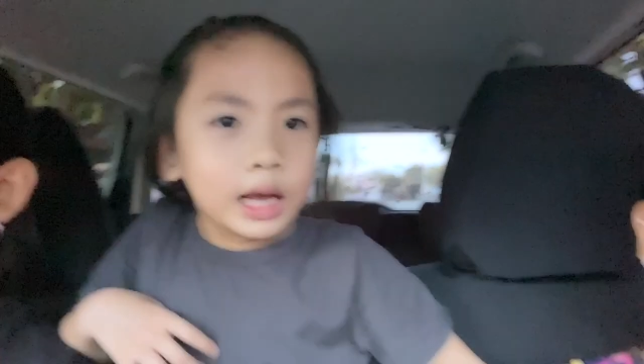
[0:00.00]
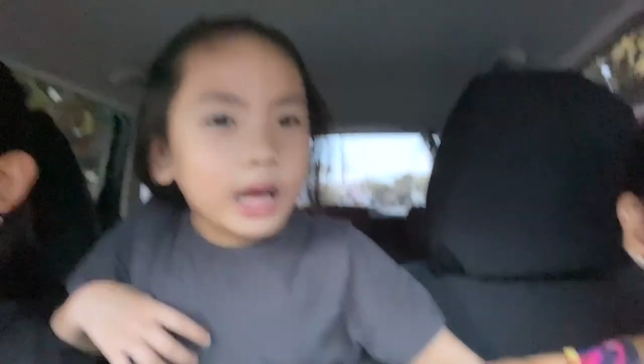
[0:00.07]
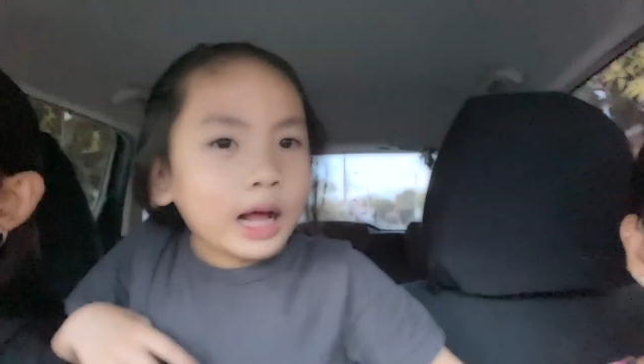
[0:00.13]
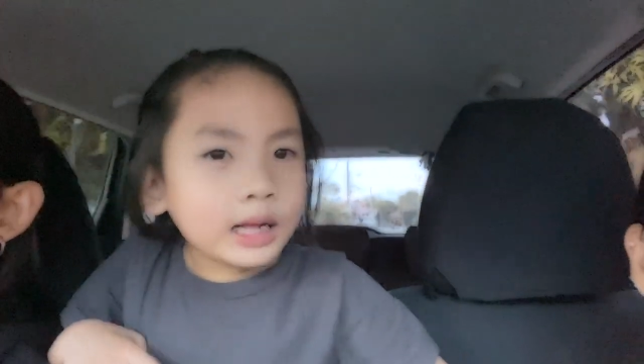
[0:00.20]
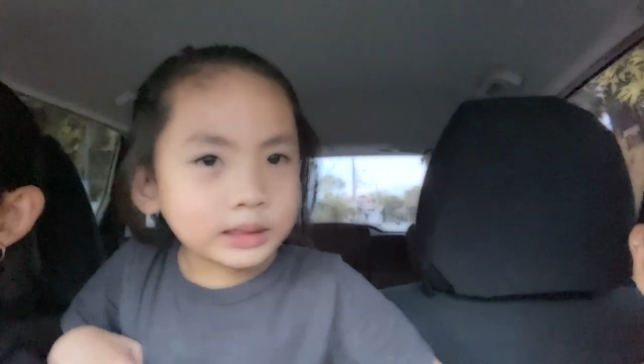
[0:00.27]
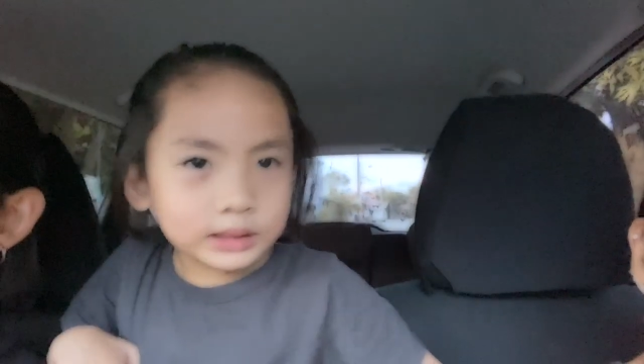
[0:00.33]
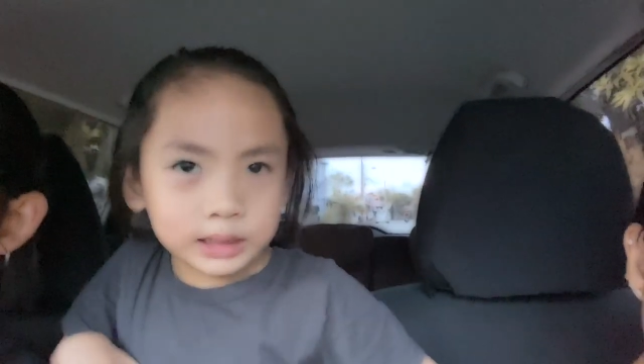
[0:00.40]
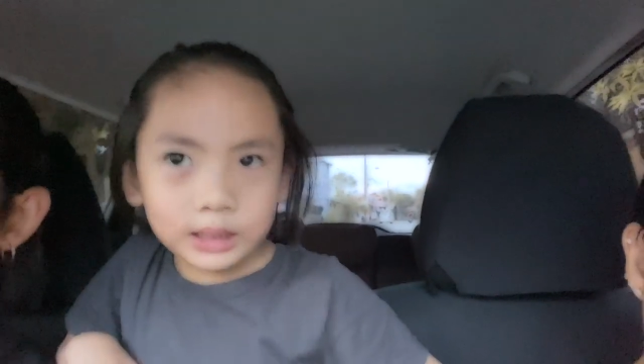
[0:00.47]

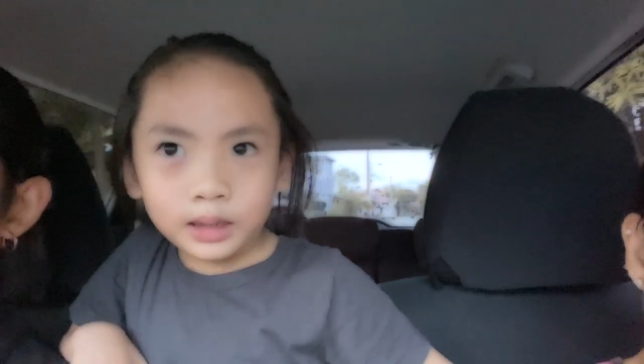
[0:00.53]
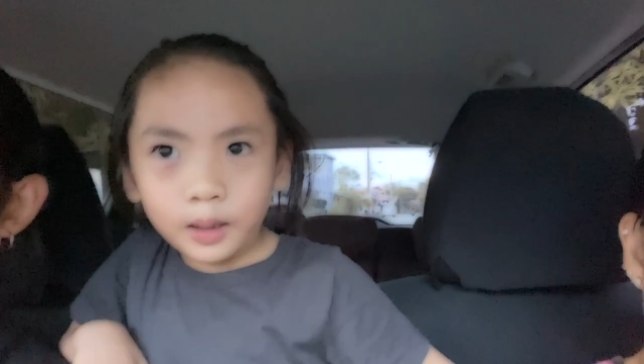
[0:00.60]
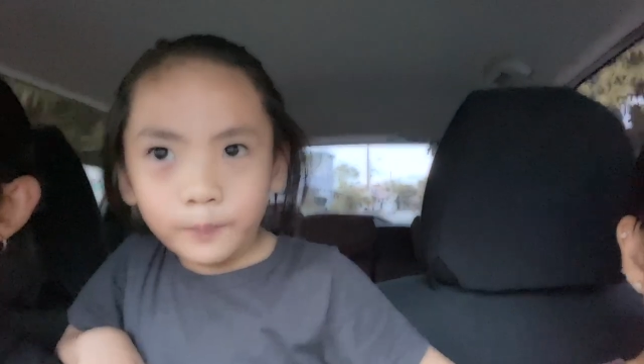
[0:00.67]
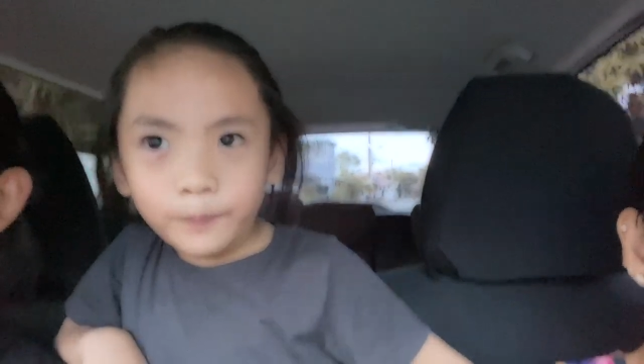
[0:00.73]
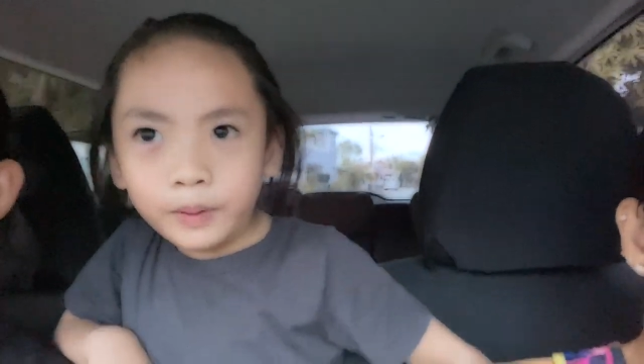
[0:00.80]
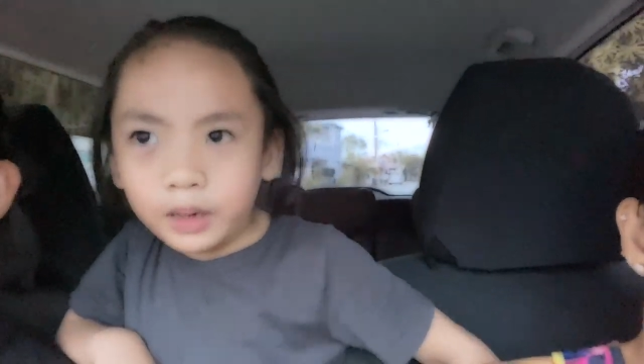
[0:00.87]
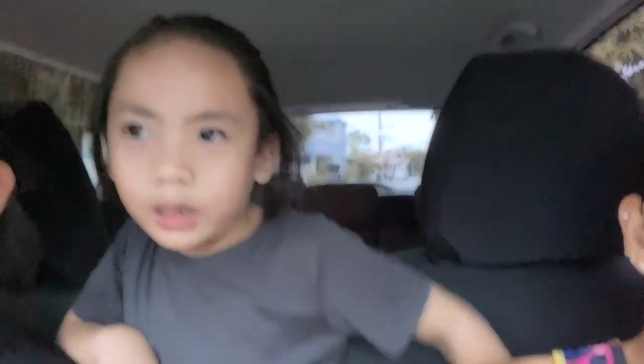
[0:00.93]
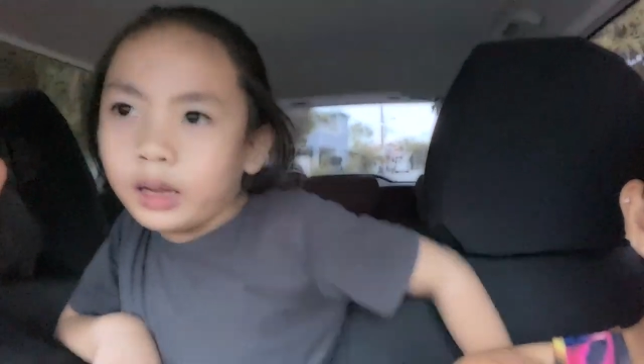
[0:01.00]
I'll check the
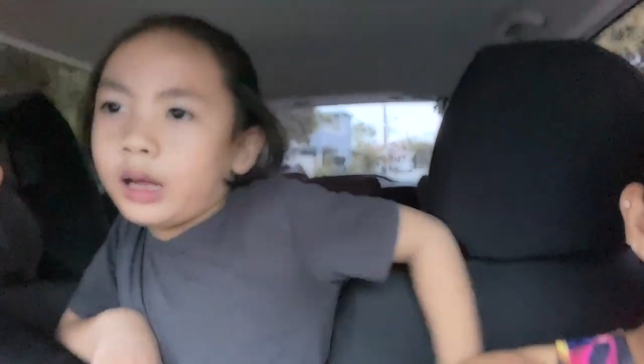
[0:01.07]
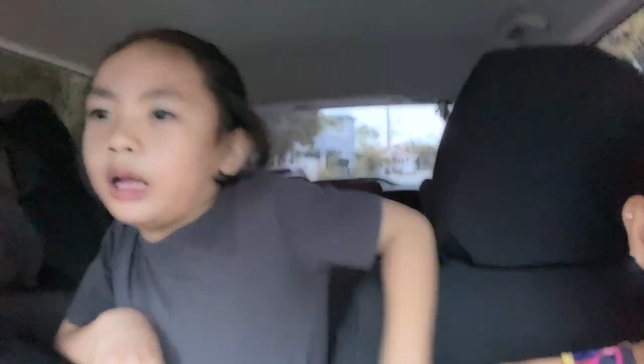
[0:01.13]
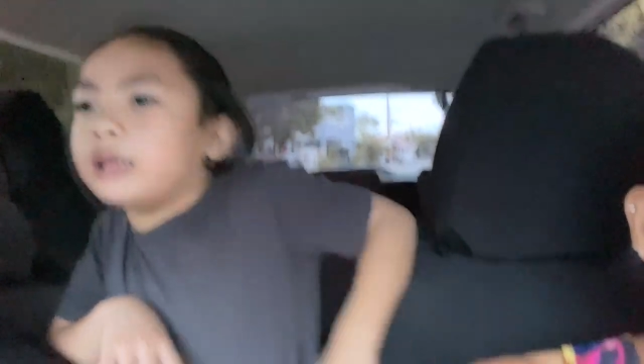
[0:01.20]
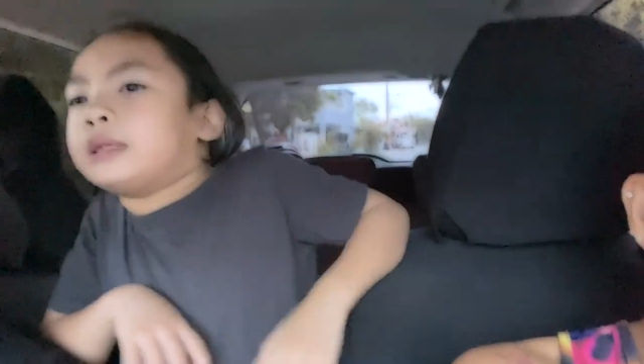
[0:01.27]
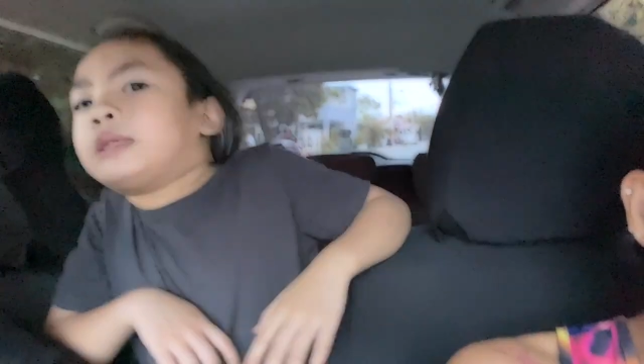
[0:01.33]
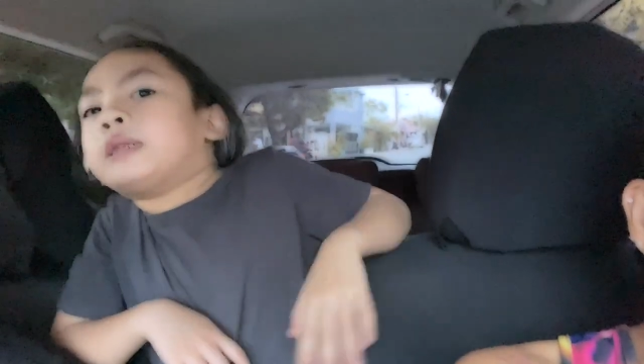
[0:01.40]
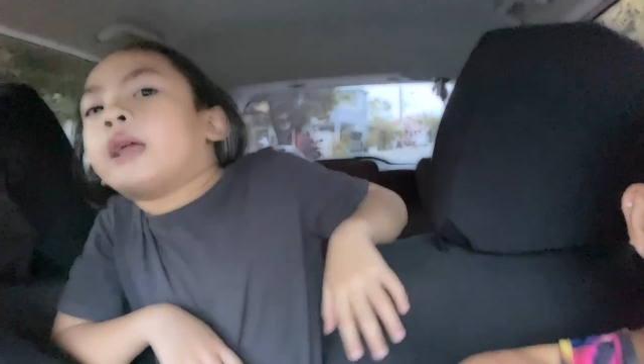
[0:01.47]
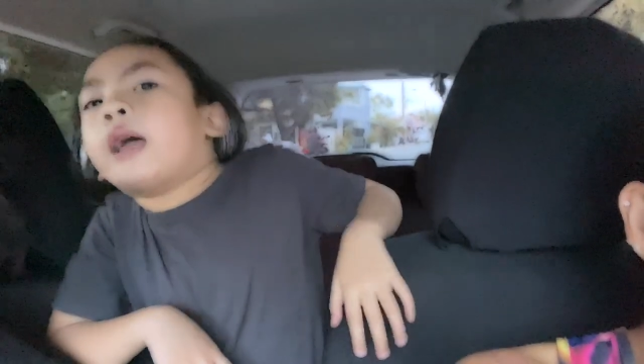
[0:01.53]

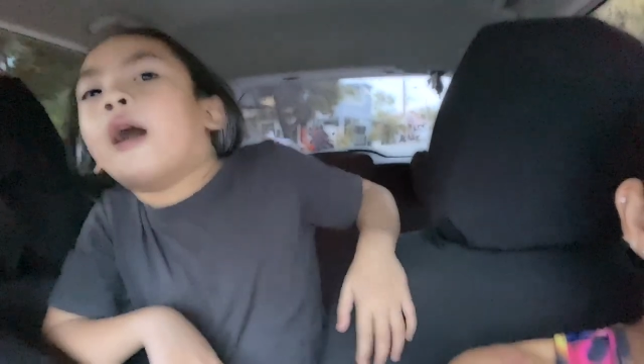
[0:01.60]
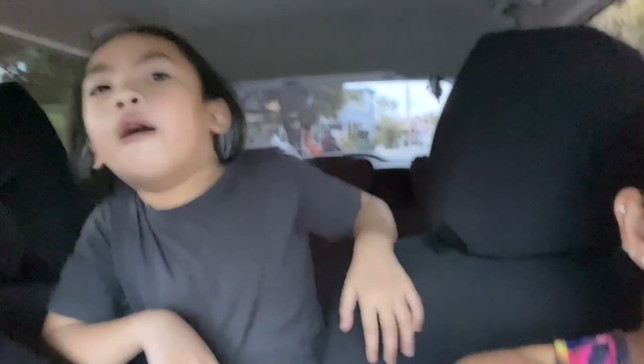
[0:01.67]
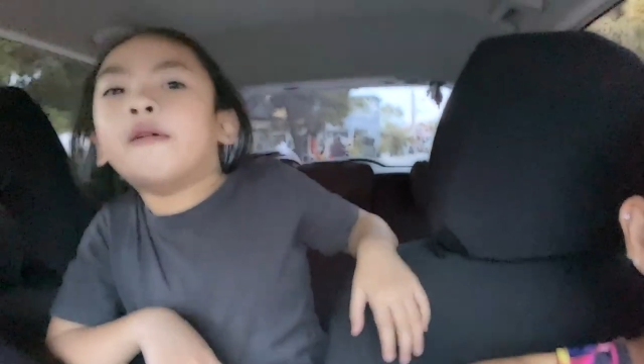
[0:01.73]
fireworks.